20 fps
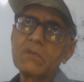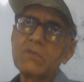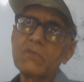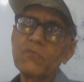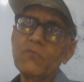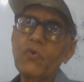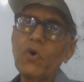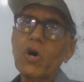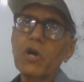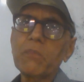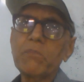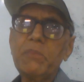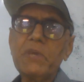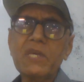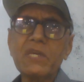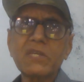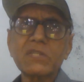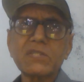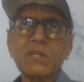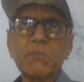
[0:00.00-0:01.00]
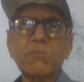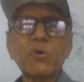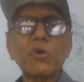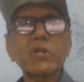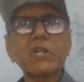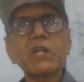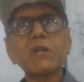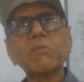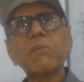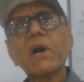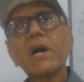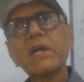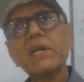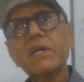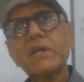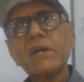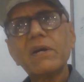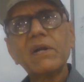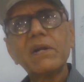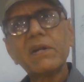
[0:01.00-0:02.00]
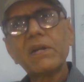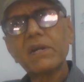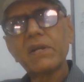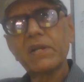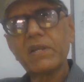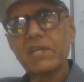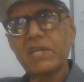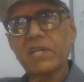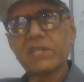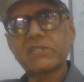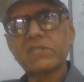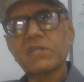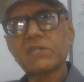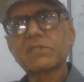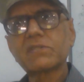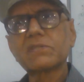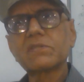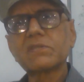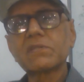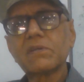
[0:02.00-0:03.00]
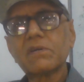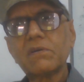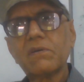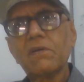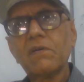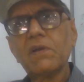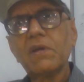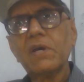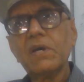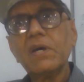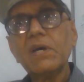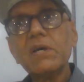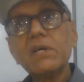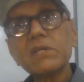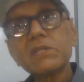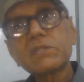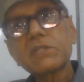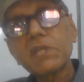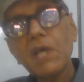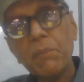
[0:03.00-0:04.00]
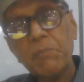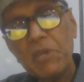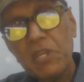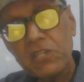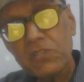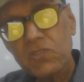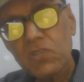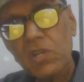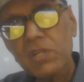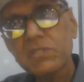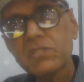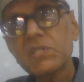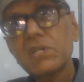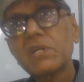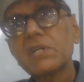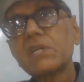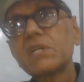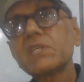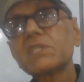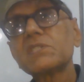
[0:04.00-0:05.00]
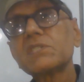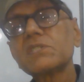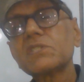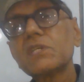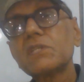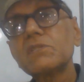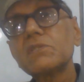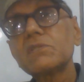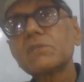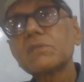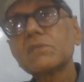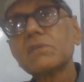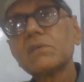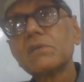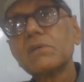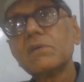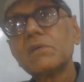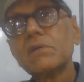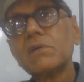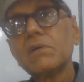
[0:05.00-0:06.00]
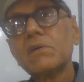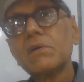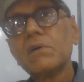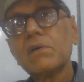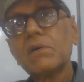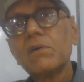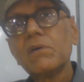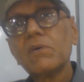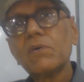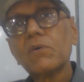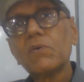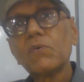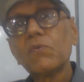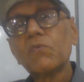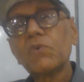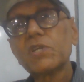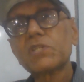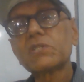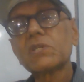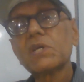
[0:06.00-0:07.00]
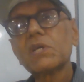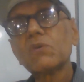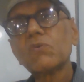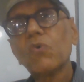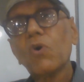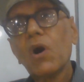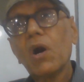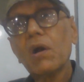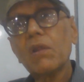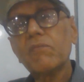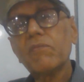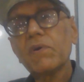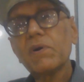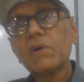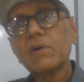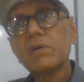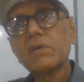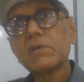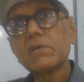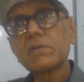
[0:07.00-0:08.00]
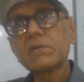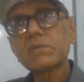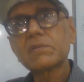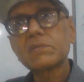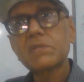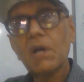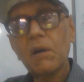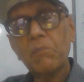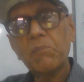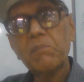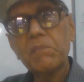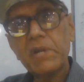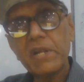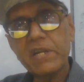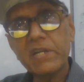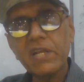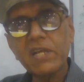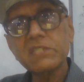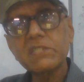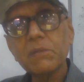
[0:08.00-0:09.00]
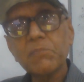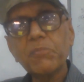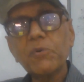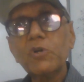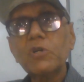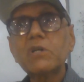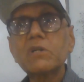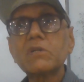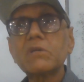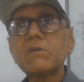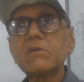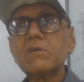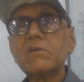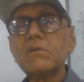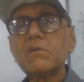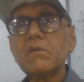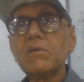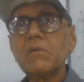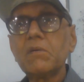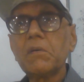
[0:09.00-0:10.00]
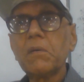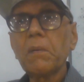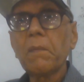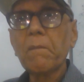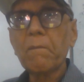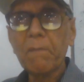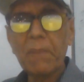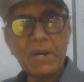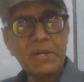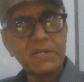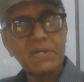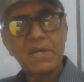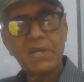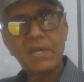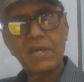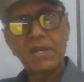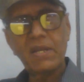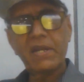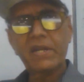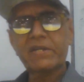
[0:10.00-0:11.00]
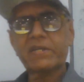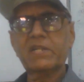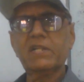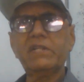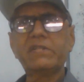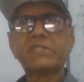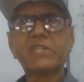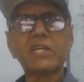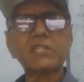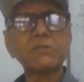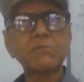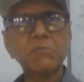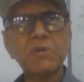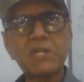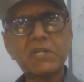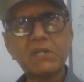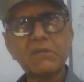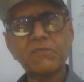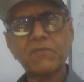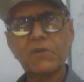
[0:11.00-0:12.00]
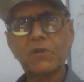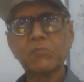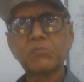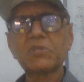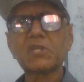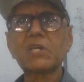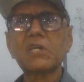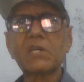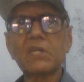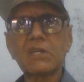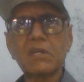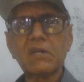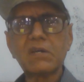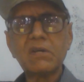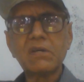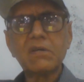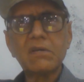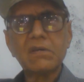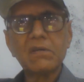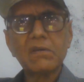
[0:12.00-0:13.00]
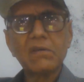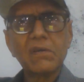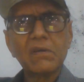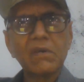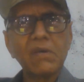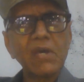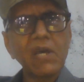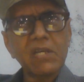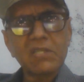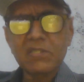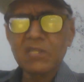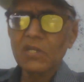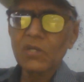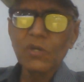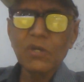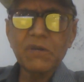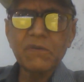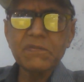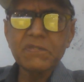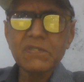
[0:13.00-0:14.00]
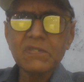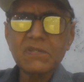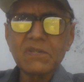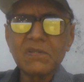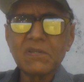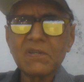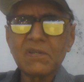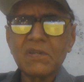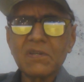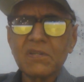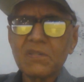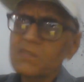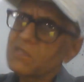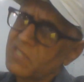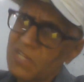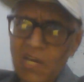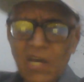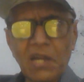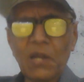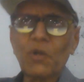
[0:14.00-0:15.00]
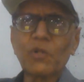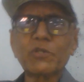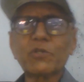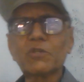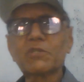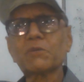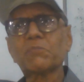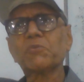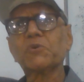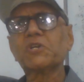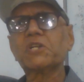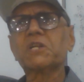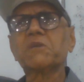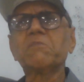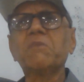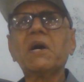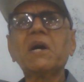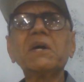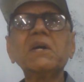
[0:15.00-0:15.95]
for being supported by DSS. Semi-structured decisions, which involve some data support but a little judgment from the executives, they are also supported by